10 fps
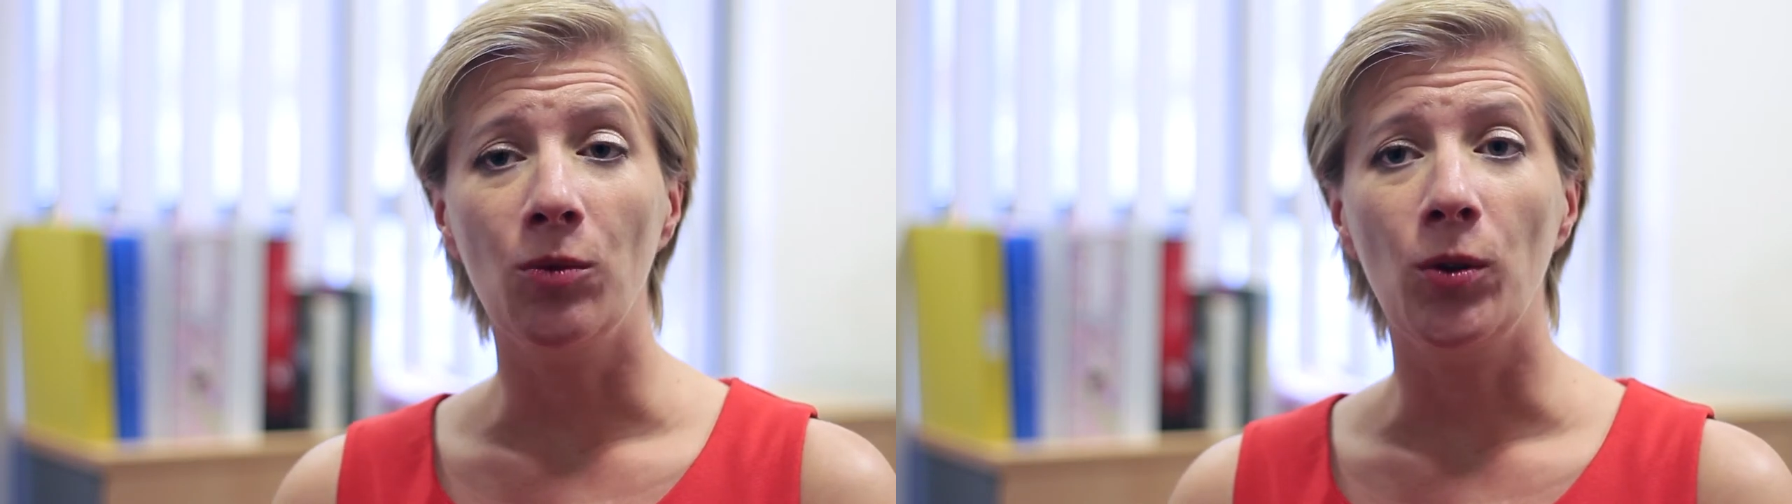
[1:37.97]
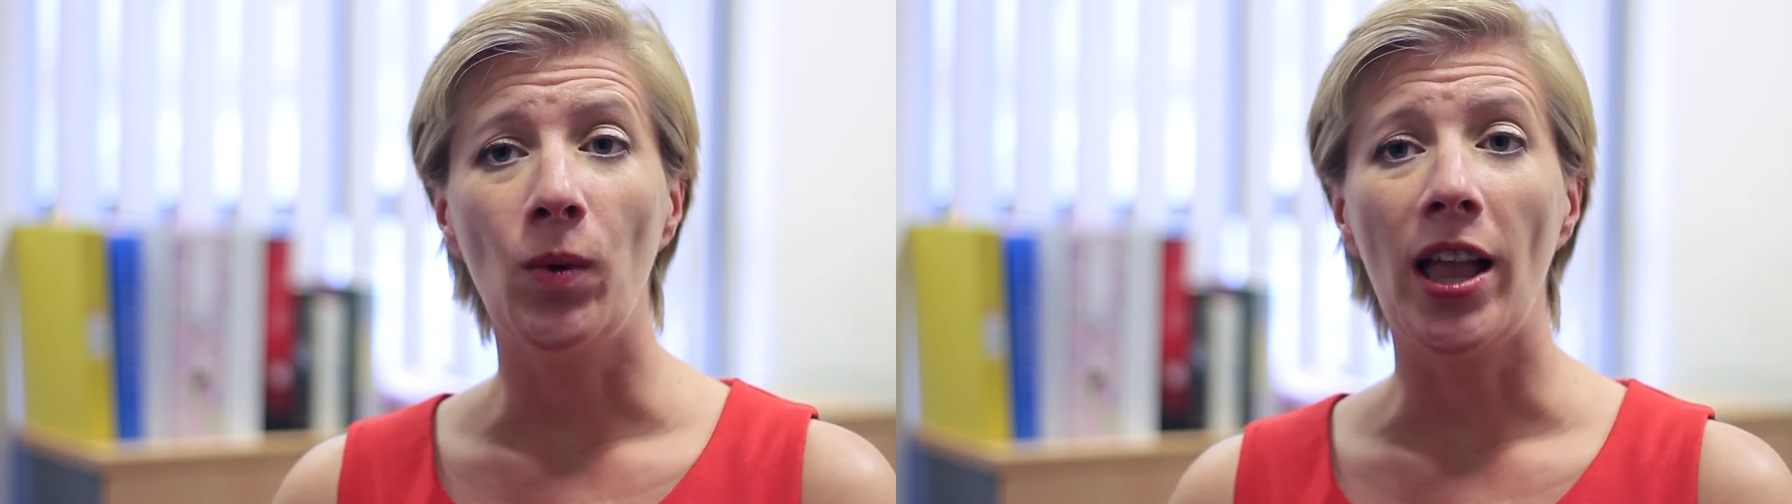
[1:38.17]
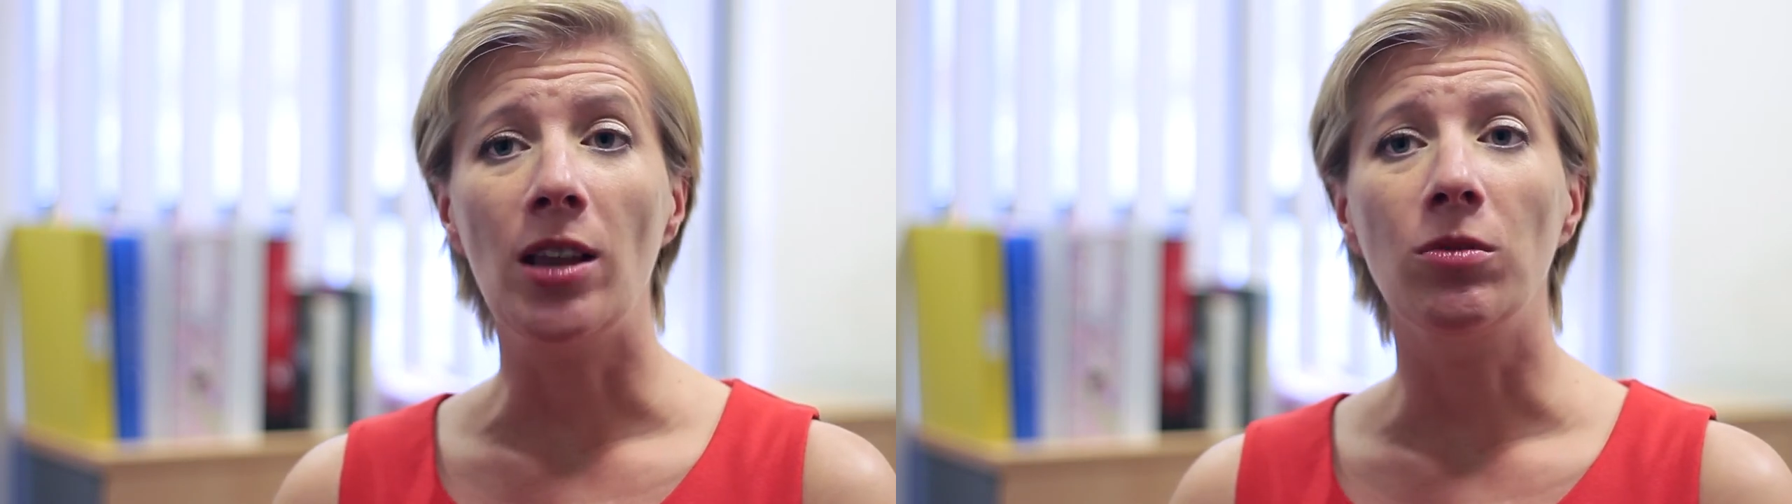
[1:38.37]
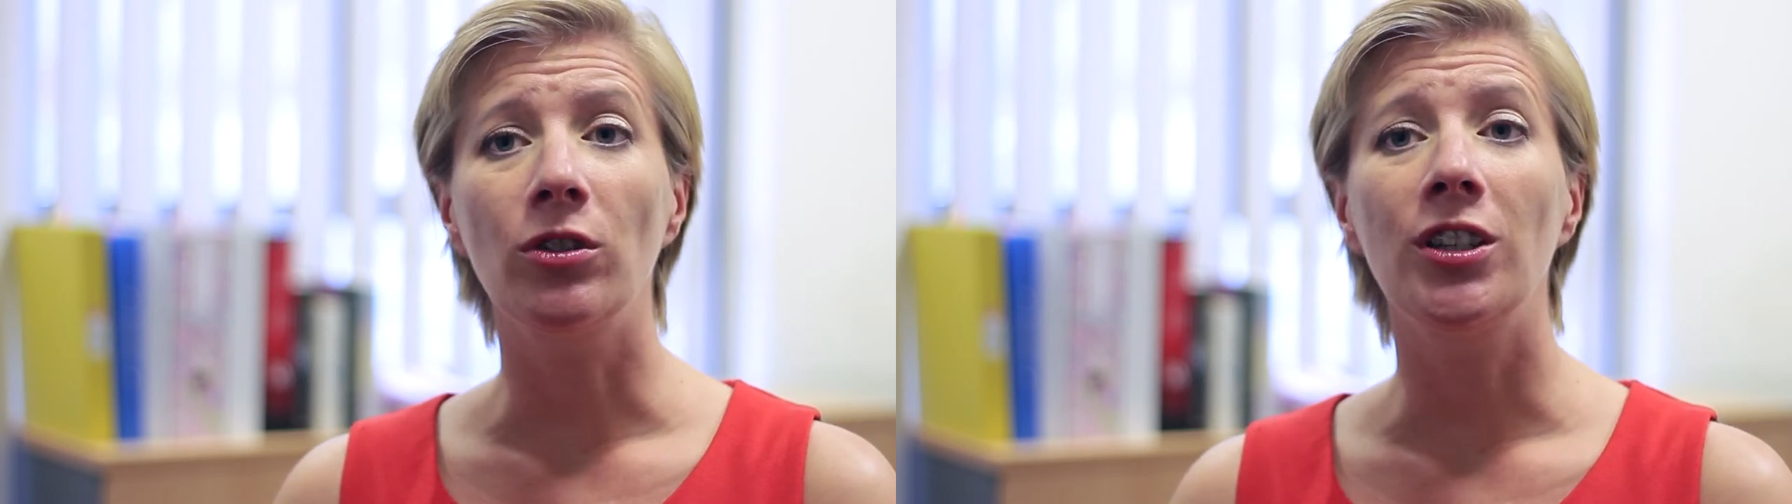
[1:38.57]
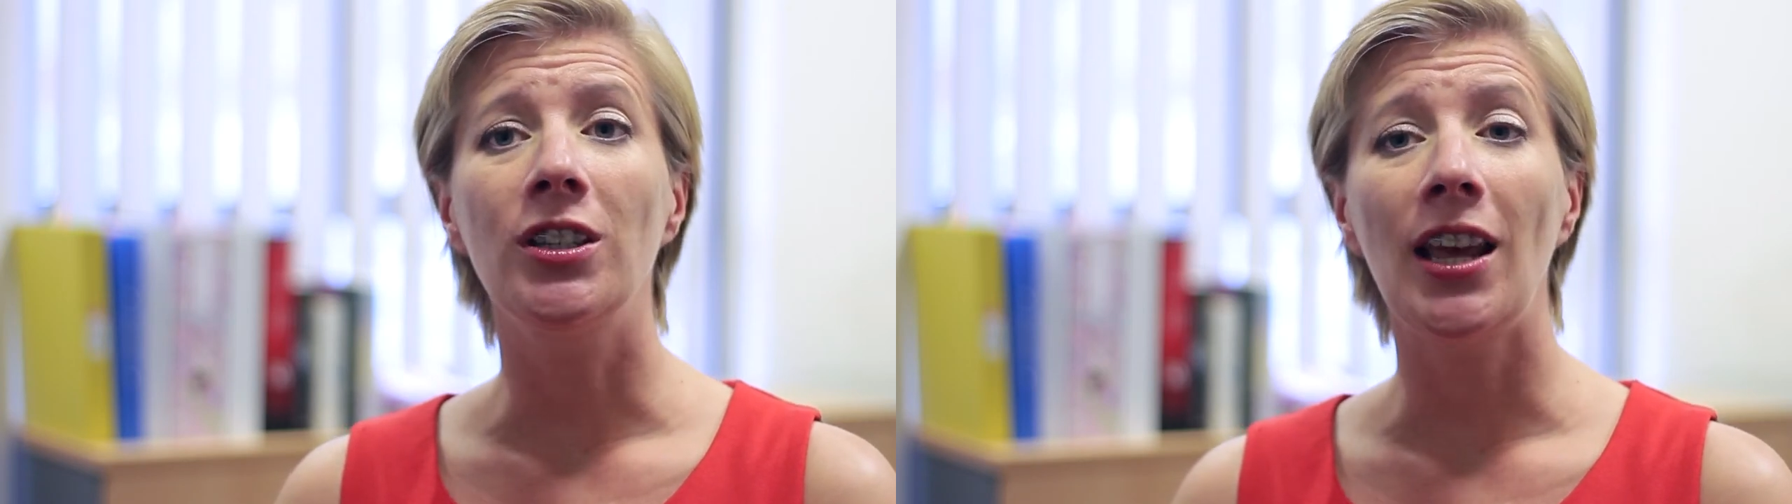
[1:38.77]
we were able
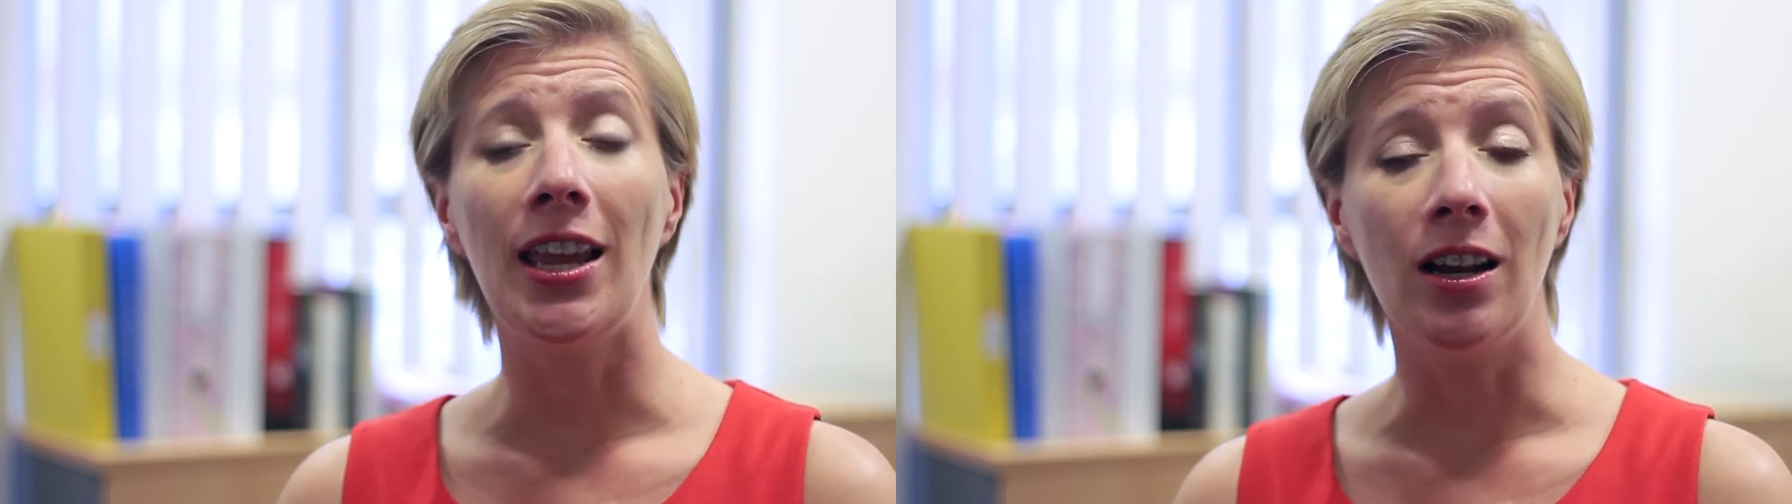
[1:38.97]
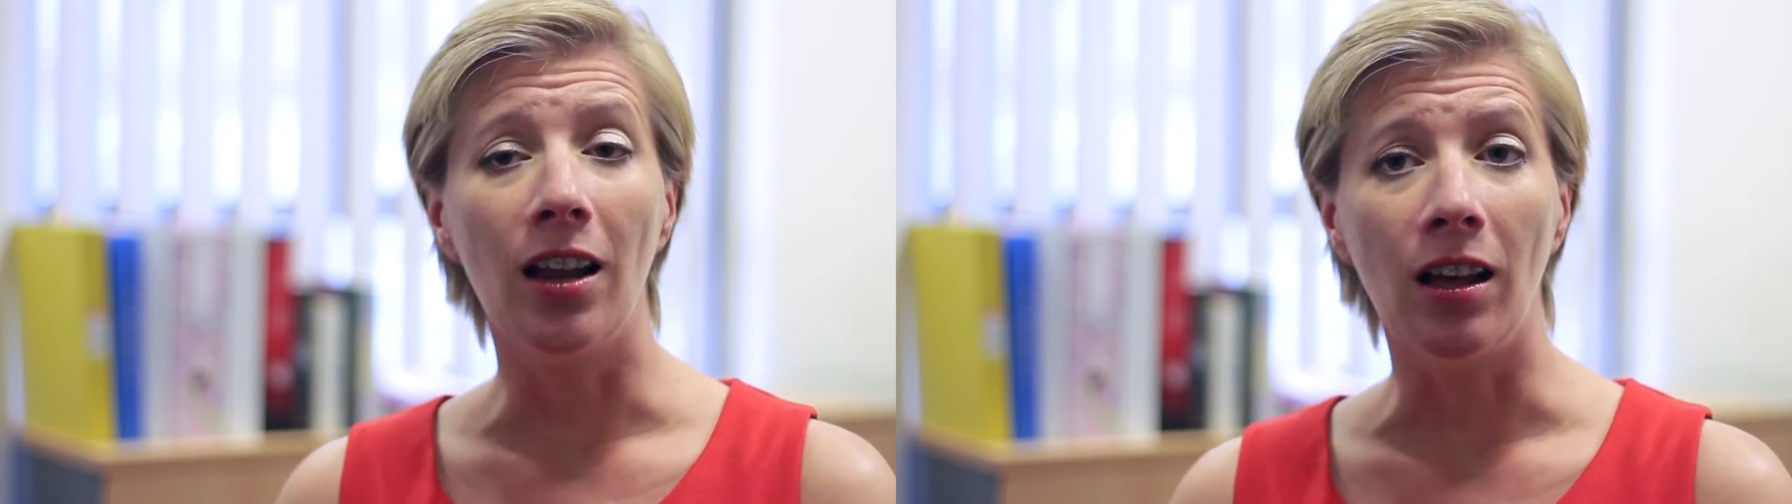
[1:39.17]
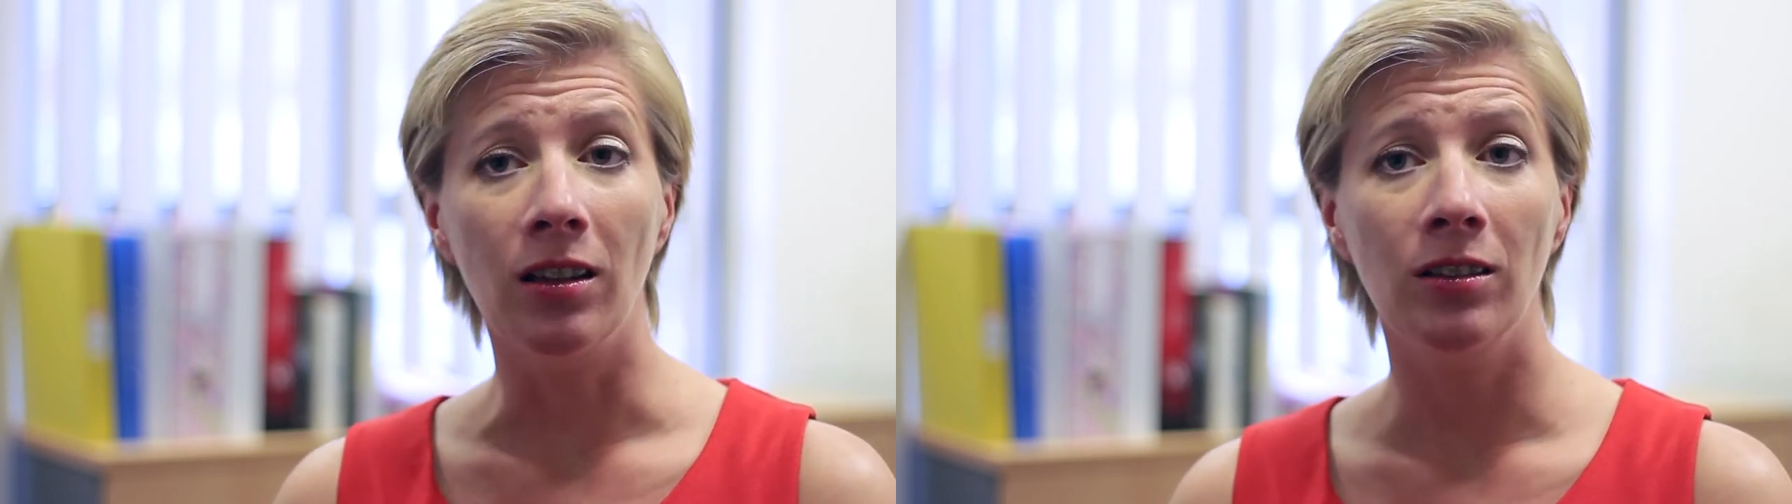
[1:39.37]
to tailor